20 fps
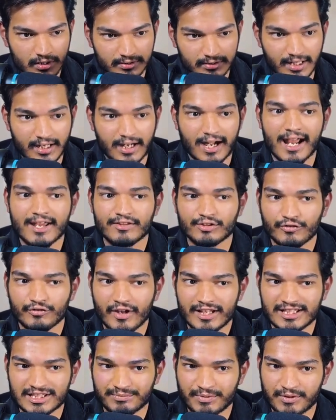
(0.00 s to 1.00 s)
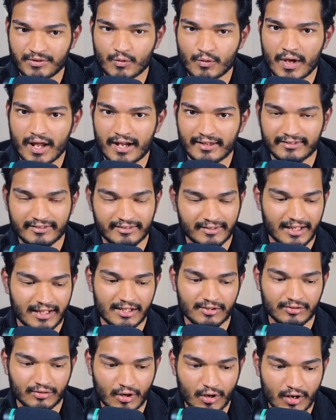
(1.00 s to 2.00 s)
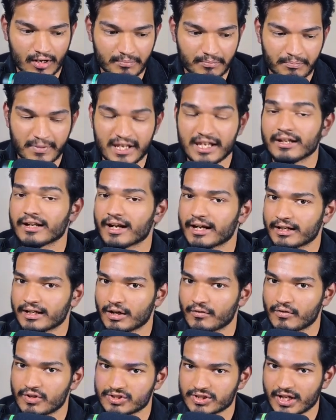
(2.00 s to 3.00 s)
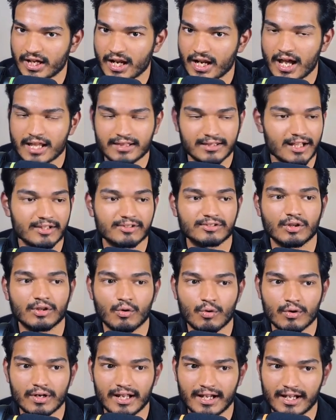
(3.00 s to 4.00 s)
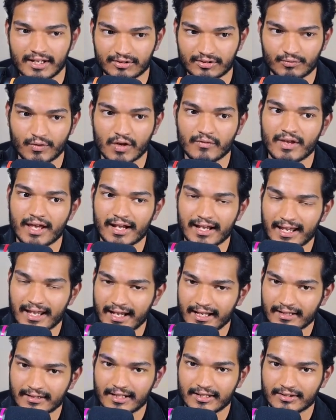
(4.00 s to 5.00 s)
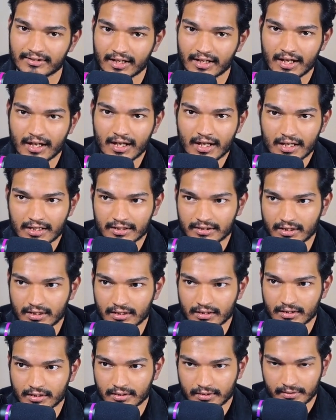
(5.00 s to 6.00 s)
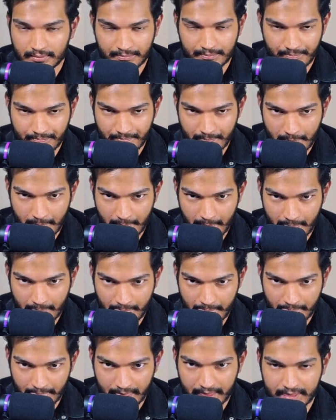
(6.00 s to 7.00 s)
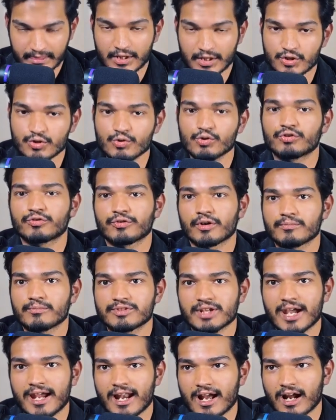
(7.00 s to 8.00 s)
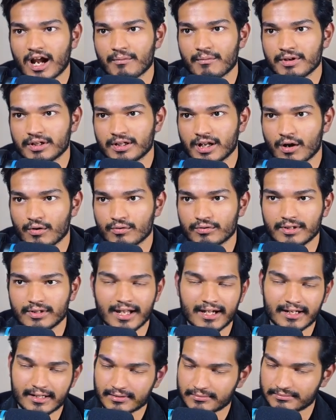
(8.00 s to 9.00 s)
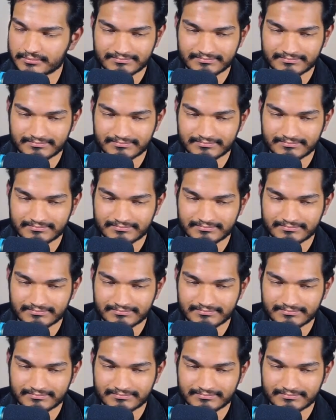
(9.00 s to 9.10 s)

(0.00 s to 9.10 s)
the rise of HMPV virus is on peak right now in China, and that's the only reason why we are hearing the news from China coming down that